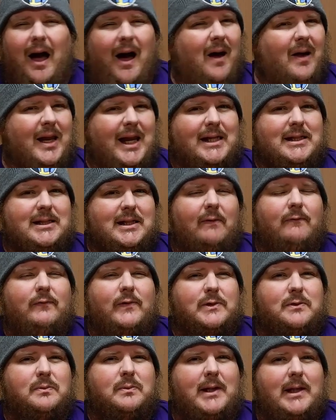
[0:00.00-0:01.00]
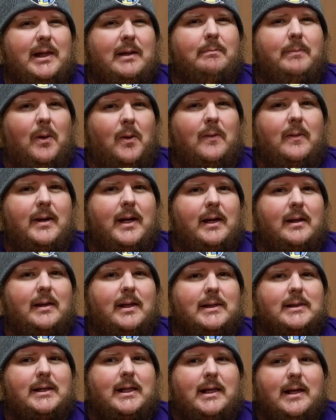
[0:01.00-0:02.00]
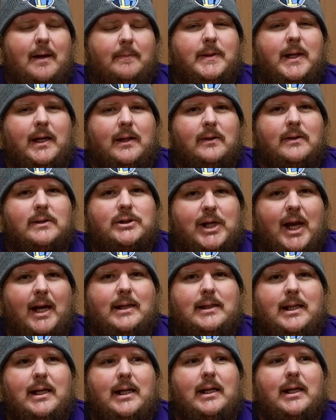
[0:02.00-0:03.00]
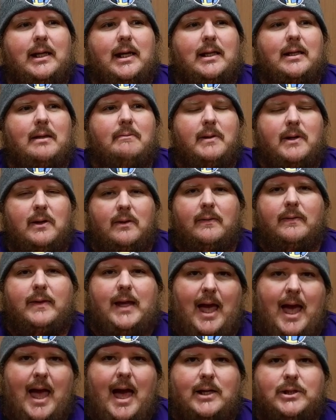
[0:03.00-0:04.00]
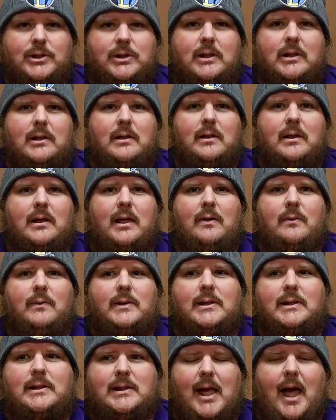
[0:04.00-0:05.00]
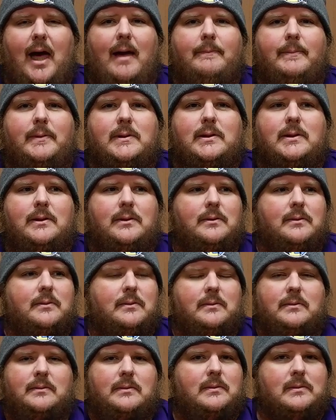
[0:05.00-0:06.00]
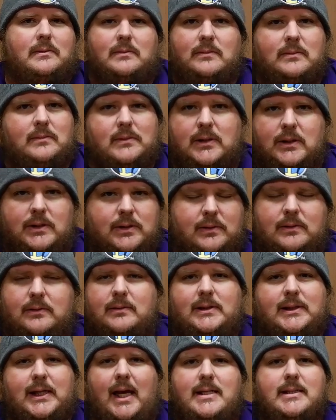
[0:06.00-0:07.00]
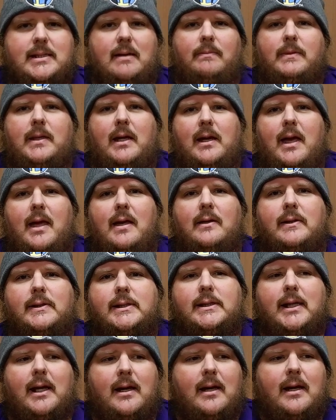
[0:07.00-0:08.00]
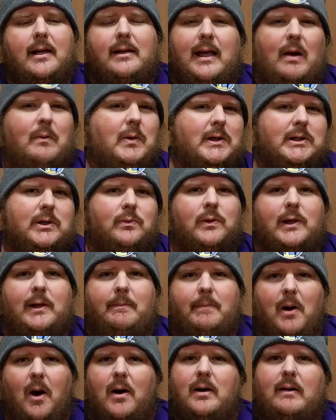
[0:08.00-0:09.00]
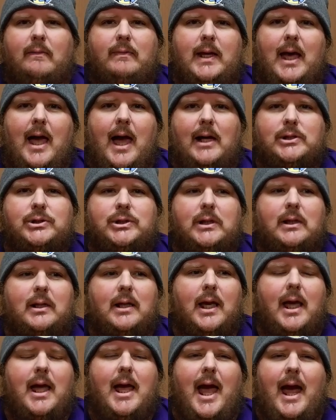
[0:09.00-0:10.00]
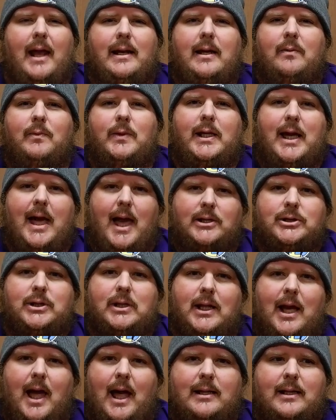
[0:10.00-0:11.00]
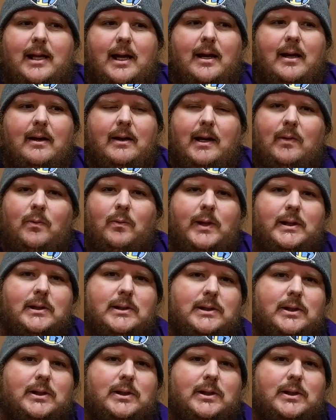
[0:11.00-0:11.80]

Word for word: all that stuff was really boring because he kept interjecting in the middle of the action. He would stop to to say something else that wasn't really part of the action. And then when the action got there, it went